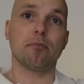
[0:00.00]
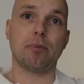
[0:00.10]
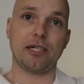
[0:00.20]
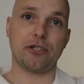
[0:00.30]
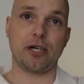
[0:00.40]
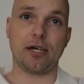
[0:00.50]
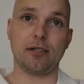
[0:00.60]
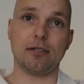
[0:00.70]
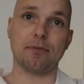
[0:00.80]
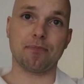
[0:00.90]
place your
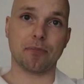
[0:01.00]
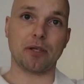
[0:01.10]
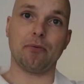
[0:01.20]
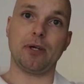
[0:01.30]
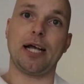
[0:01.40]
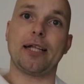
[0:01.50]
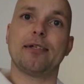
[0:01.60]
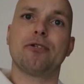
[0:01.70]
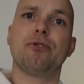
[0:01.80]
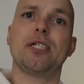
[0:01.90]
hand with
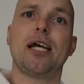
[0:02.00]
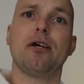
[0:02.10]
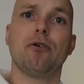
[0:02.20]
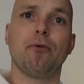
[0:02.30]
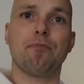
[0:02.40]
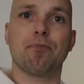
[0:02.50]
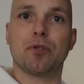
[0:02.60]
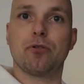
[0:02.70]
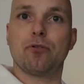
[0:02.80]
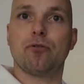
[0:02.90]
90 degrees angle
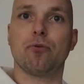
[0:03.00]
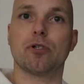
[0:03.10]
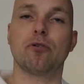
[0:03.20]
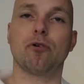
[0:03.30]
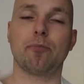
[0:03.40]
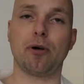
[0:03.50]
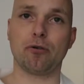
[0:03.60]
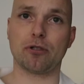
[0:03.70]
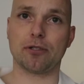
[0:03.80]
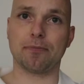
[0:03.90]
towards the
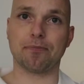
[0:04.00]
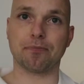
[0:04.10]
doorpost,